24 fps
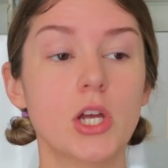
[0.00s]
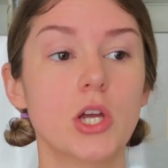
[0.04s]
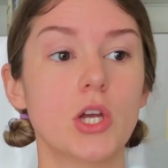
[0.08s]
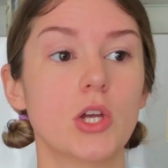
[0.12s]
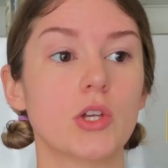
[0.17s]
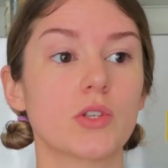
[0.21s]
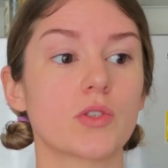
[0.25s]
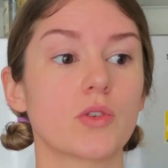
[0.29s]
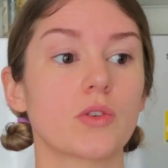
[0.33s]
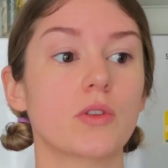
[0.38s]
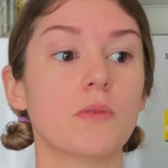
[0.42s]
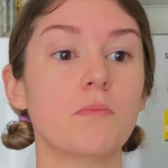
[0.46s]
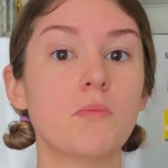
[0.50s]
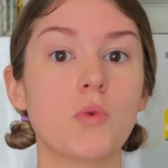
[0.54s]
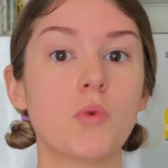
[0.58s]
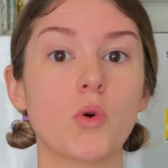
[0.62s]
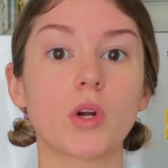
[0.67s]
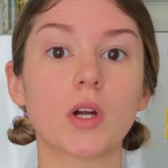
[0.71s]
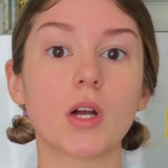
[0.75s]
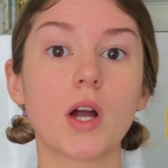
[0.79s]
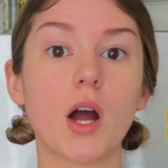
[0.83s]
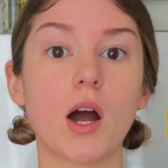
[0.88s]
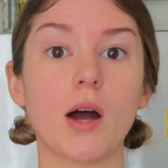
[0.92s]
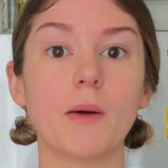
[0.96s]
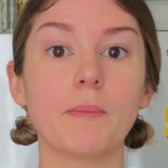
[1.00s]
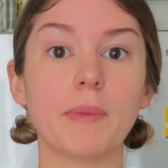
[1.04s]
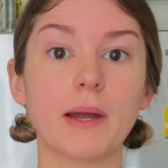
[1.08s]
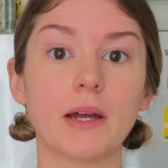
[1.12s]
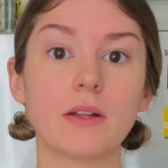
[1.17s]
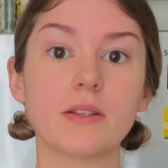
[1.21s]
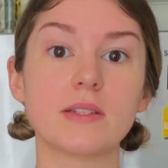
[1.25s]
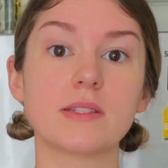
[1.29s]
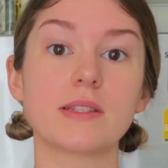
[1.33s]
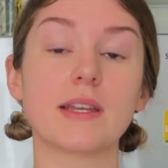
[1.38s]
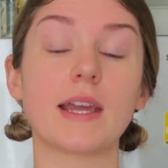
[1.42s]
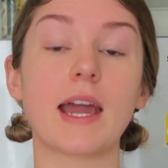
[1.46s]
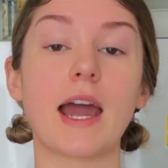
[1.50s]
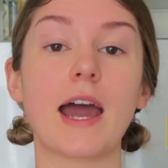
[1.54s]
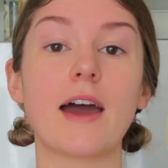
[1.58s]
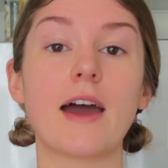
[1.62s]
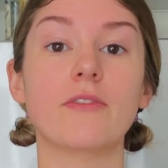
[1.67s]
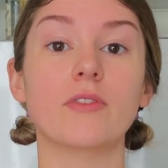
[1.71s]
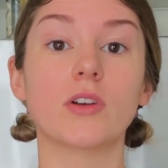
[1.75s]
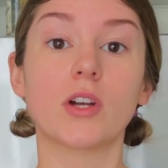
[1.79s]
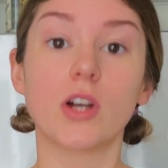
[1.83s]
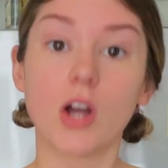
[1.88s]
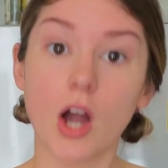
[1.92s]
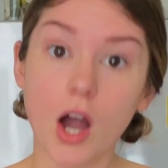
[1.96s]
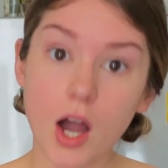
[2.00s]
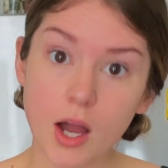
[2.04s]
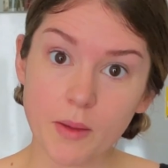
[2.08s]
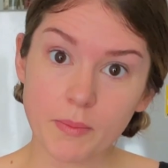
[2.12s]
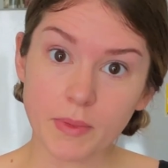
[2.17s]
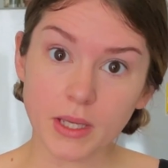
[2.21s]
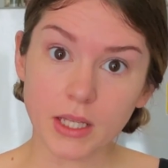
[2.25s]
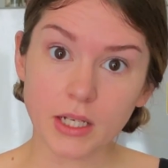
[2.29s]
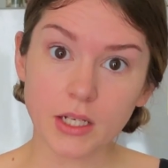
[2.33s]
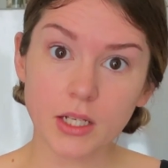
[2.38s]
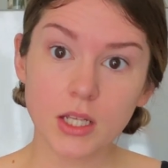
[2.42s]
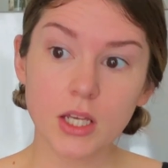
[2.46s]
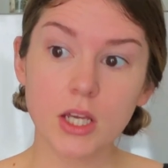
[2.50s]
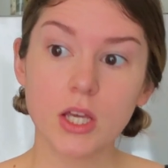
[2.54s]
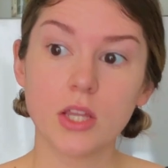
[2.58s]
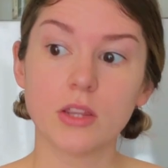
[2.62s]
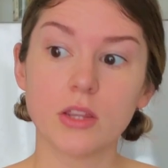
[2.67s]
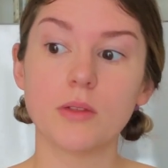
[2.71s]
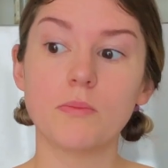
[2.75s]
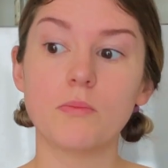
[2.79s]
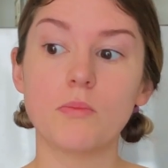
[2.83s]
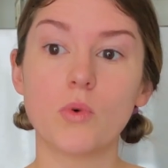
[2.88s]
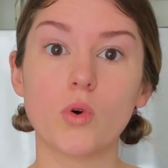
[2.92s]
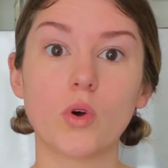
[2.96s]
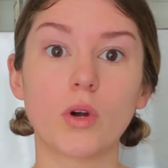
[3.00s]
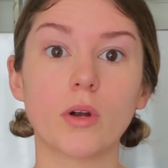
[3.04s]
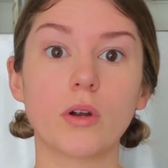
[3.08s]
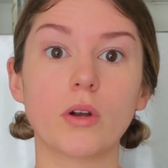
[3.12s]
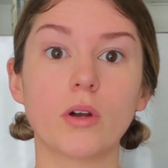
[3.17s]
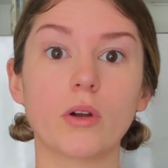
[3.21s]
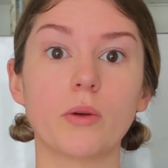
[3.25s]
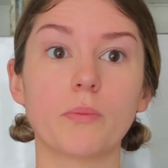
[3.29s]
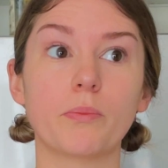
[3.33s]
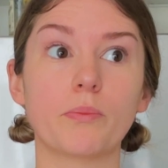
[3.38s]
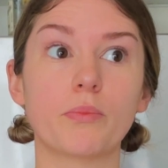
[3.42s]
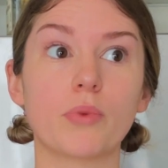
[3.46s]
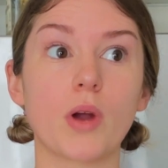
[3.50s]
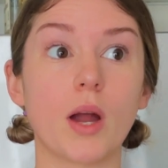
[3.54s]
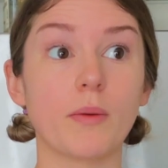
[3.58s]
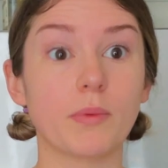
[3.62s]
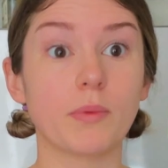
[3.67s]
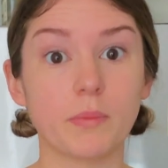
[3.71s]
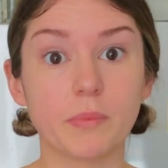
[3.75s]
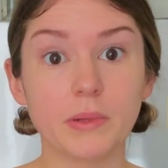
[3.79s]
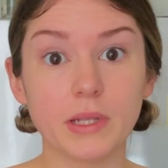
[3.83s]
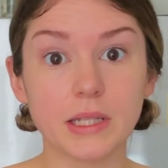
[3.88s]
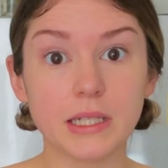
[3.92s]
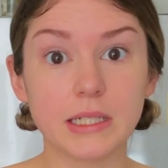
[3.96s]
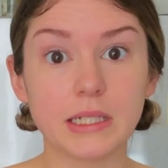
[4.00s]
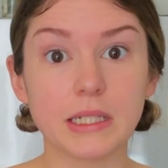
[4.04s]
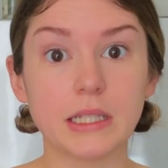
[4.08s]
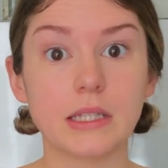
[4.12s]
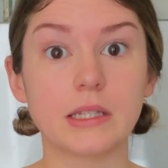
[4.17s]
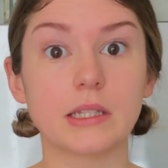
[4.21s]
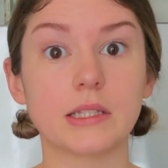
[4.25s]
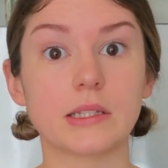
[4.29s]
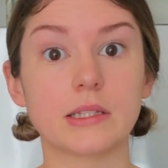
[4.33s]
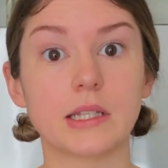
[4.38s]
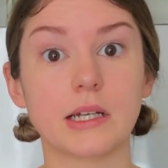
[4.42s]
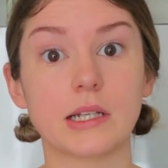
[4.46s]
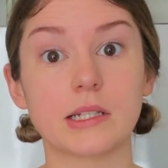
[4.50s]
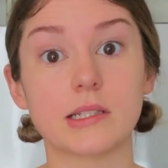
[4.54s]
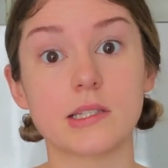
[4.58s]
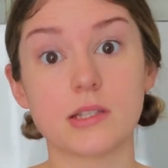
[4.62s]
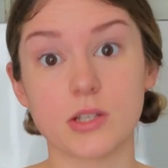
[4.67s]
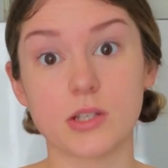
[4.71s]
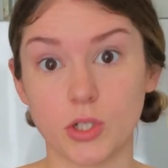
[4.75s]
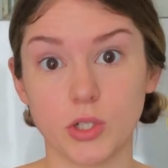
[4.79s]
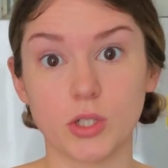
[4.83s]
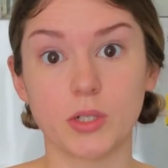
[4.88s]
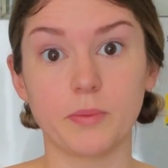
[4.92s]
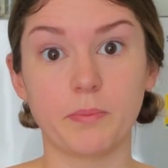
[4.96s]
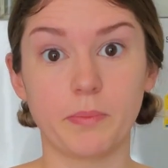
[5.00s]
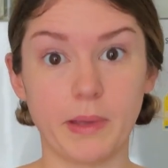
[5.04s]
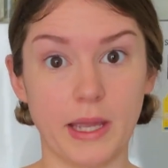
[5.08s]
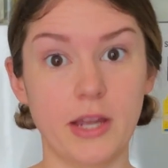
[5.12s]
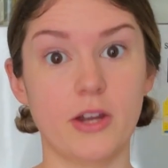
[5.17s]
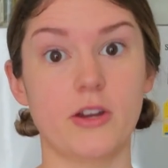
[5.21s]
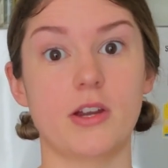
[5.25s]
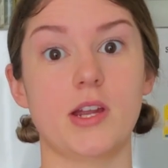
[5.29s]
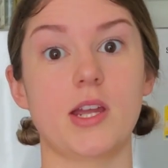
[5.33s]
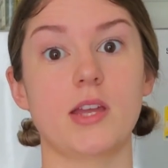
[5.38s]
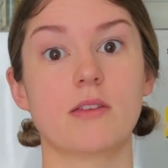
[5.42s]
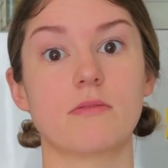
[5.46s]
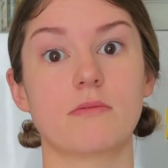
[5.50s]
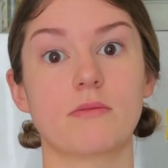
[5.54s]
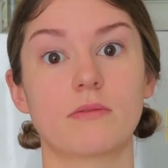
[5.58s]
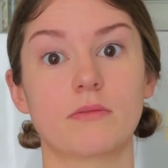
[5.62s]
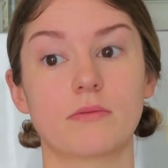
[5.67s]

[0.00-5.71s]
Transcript: So the more compounds they have in common, the more probability that that's a good pairing.